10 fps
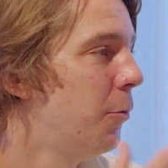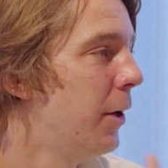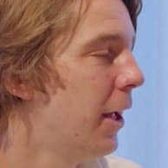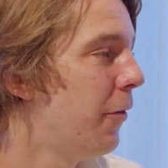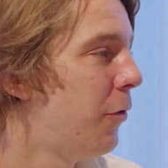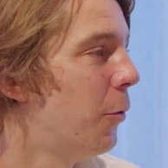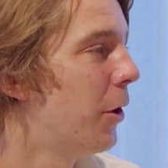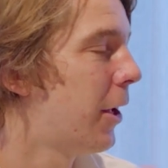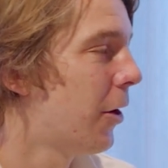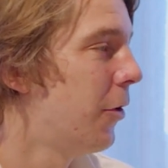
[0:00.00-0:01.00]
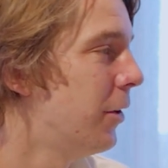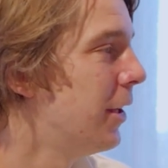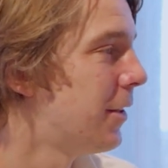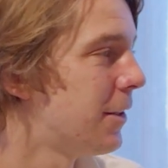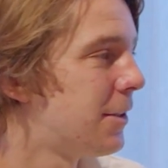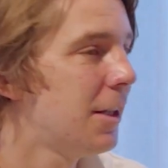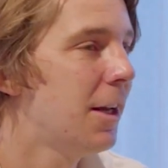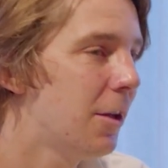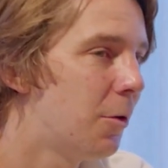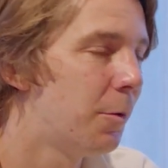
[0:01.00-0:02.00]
where if you want to go into the city or